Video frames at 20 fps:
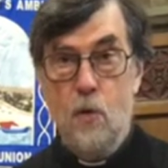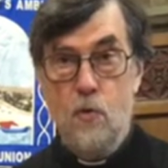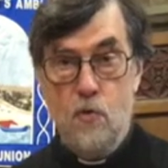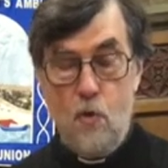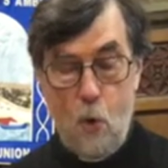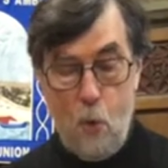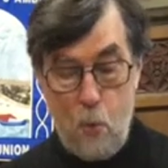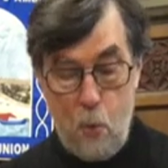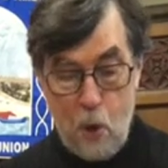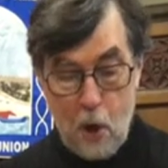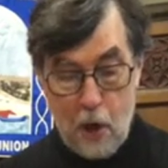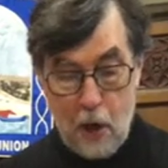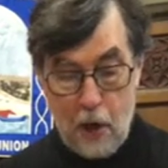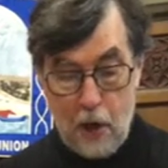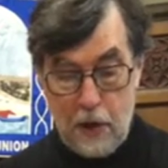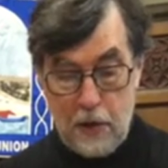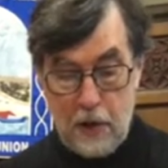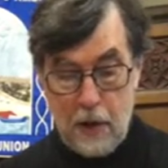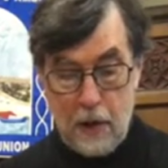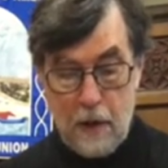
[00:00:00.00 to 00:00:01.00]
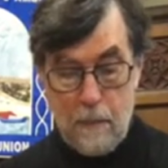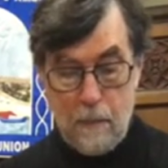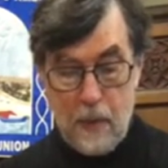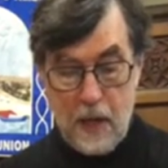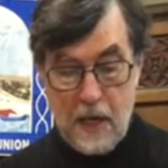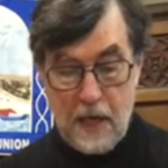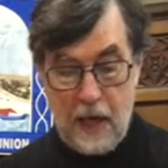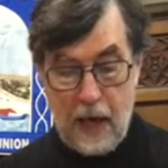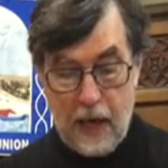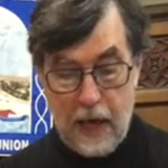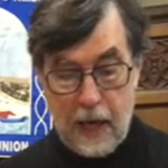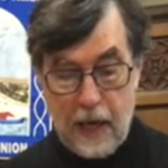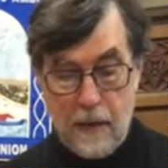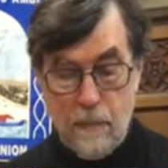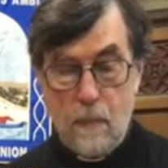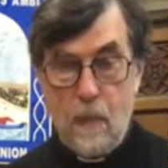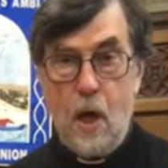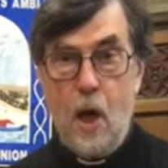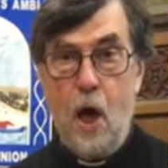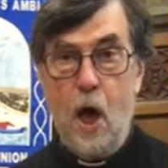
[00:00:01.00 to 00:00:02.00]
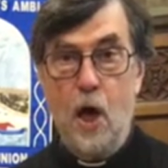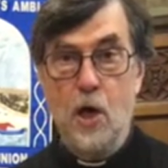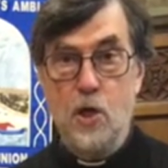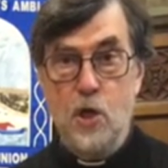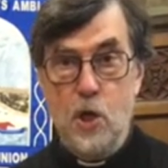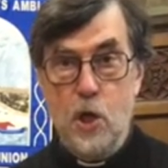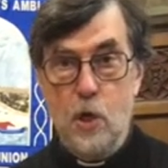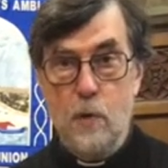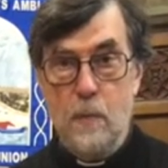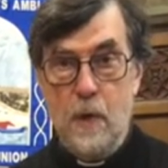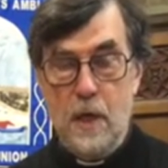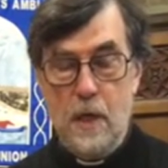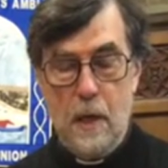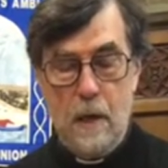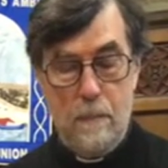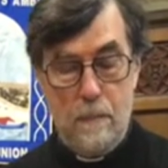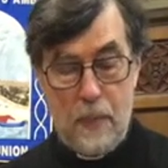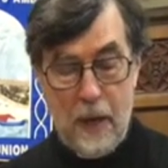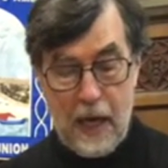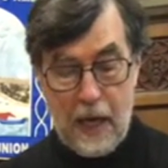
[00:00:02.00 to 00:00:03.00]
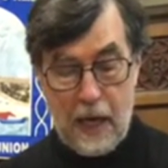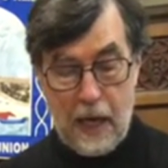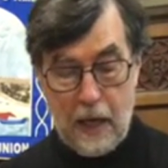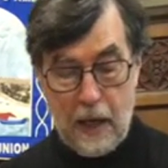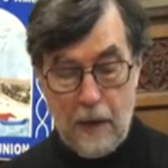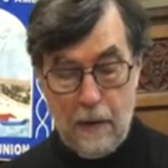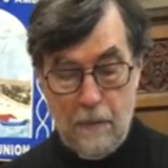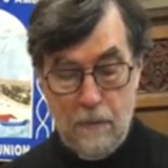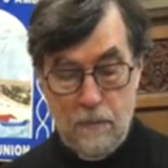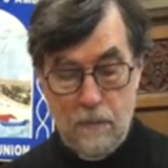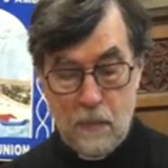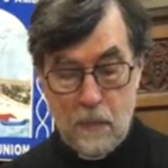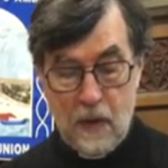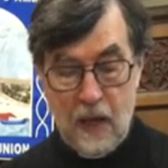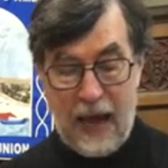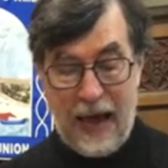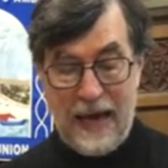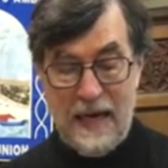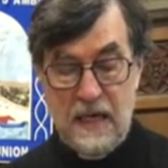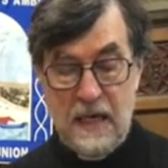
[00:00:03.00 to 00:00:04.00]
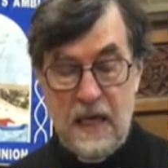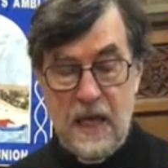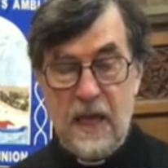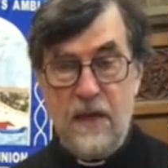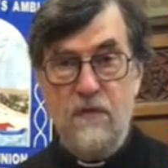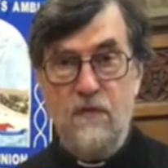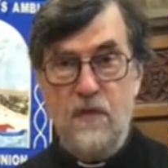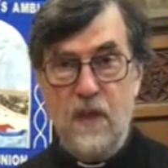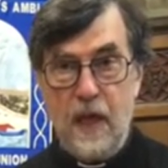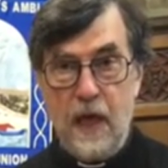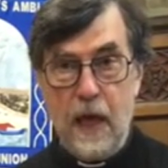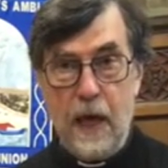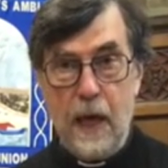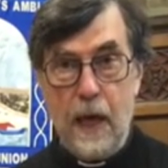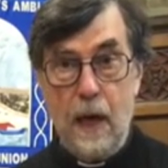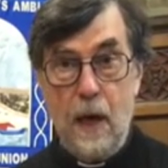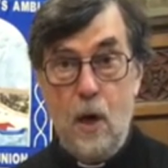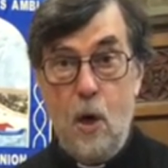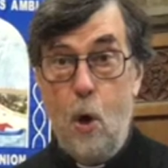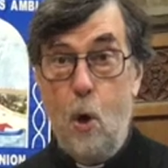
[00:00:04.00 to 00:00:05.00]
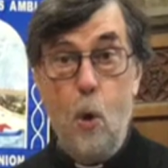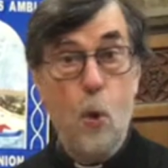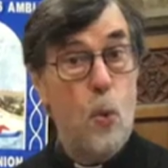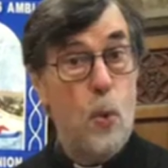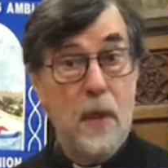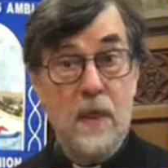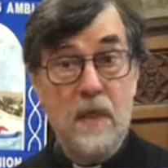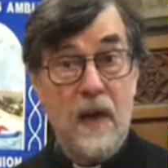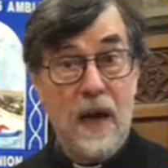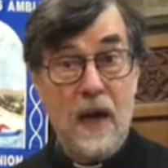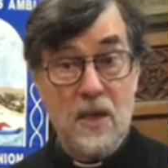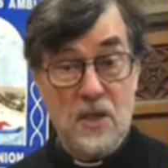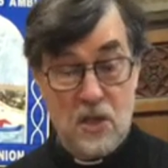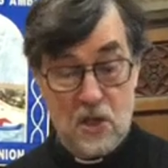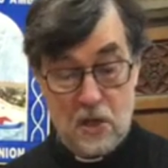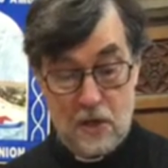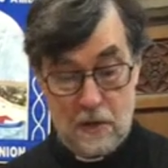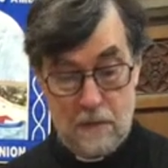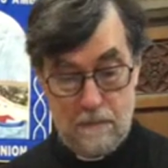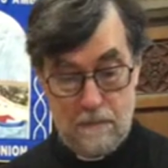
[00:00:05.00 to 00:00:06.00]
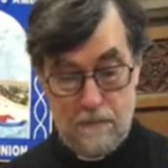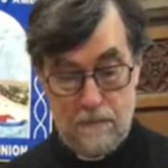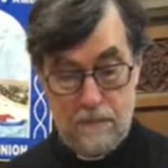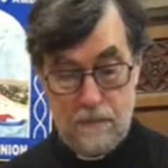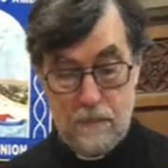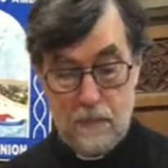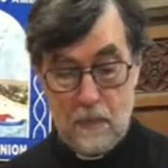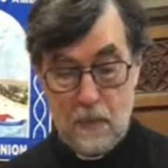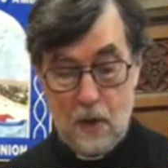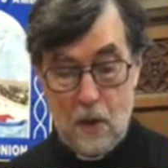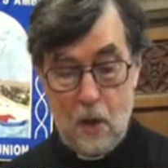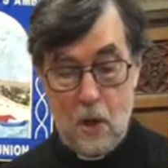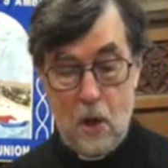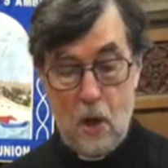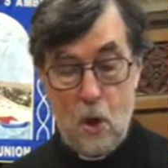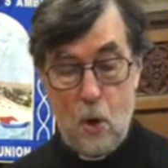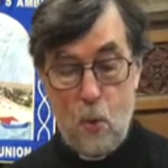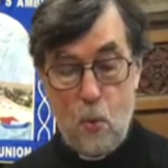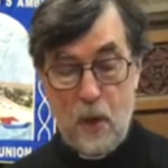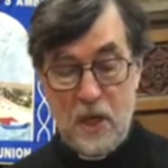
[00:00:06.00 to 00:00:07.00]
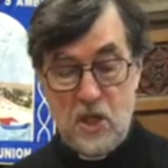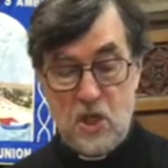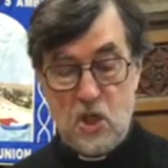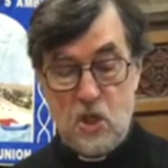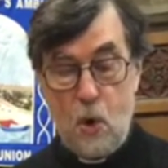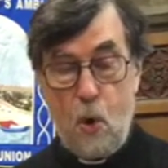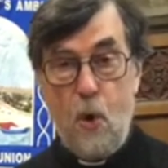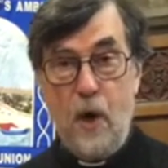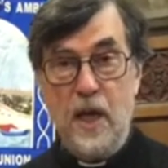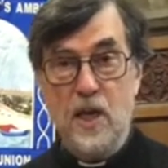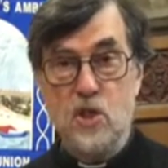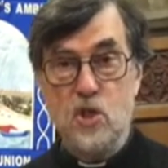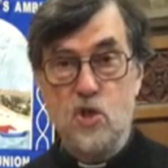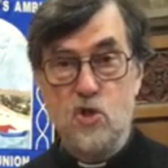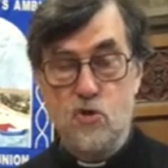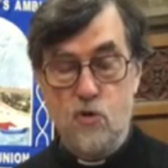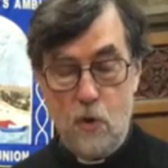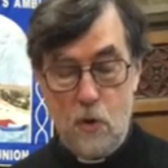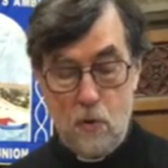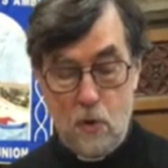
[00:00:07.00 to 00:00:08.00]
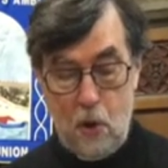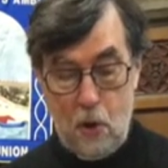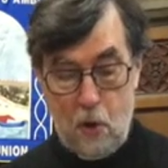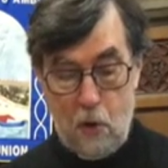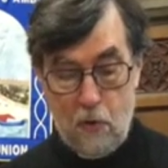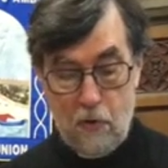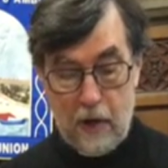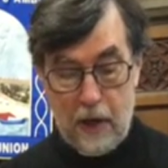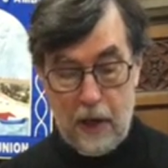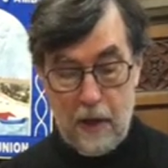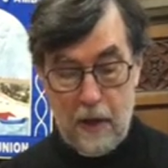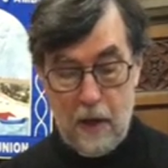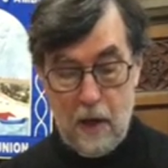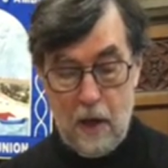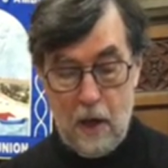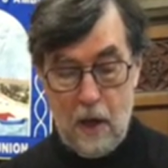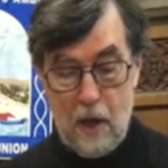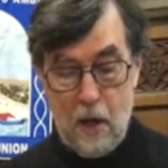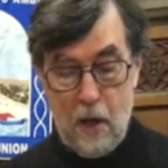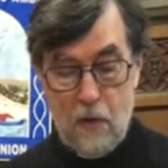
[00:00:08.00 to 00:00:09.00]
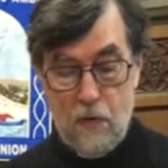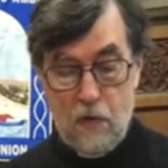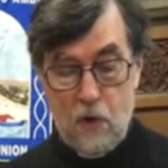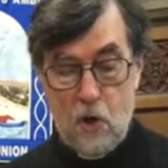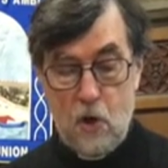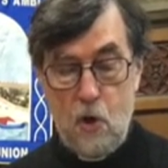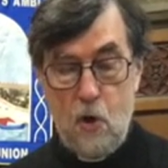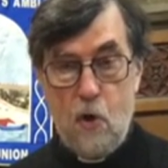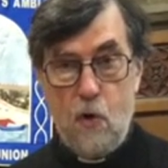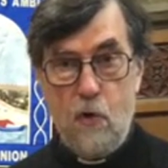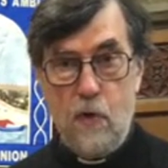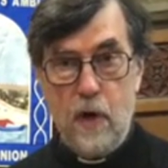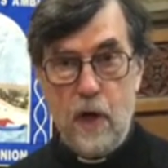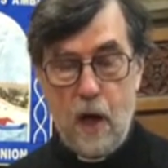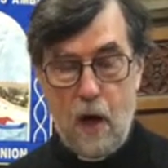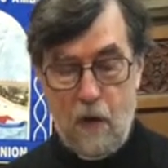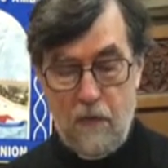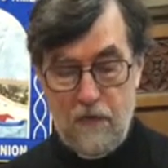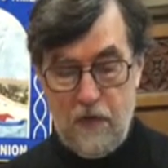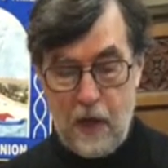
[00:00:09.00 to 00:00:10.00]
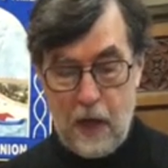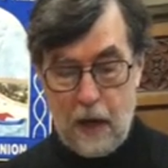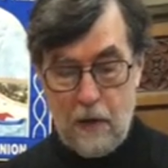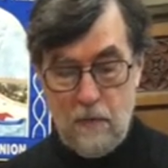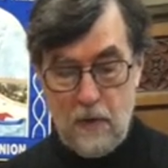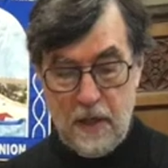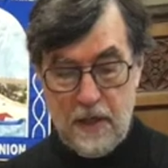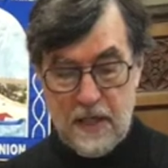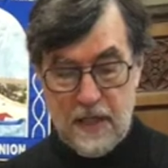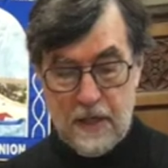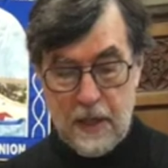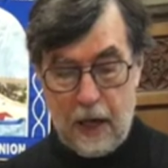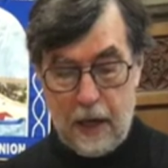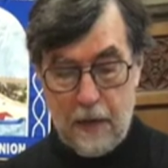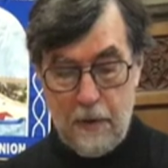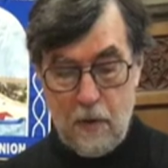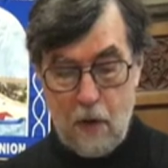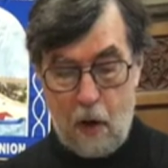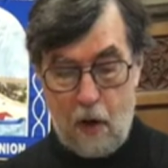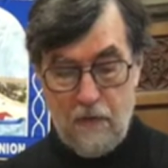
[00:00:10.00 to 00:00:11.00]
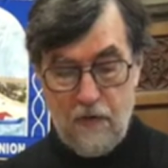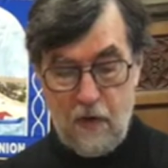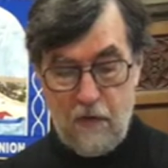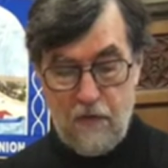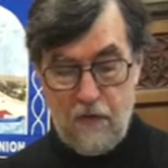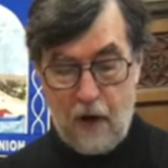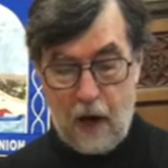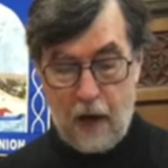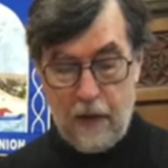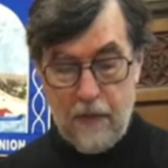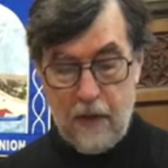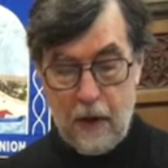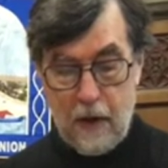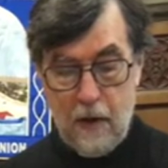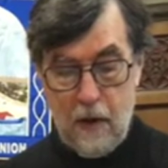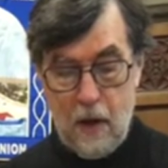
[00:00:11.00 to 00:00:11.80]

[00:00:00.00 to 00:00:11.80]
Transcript: The Word became a human being and lived here with us. We saw his true glory, the glory of the only Son of the Father.